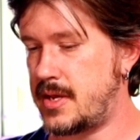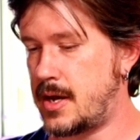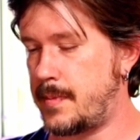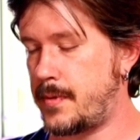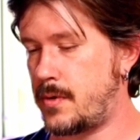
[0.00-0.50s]

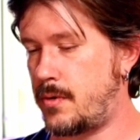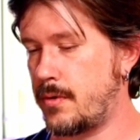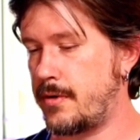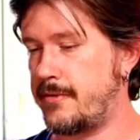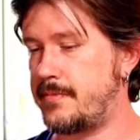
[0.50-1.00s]
upper
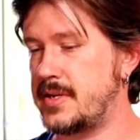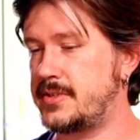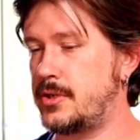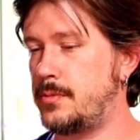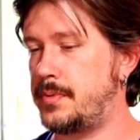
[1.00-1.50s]
corner of my
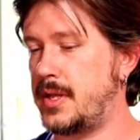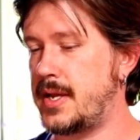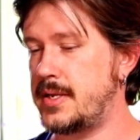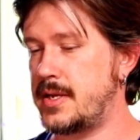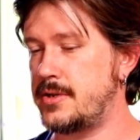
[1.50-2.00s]
sill
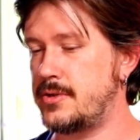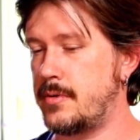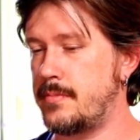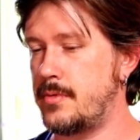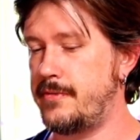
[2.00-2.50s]
plate and do a
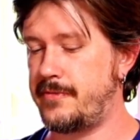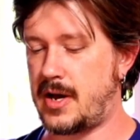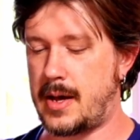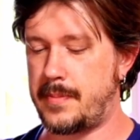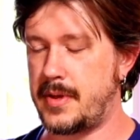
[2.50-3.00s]
move
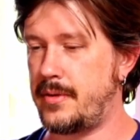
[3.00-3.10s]
copy.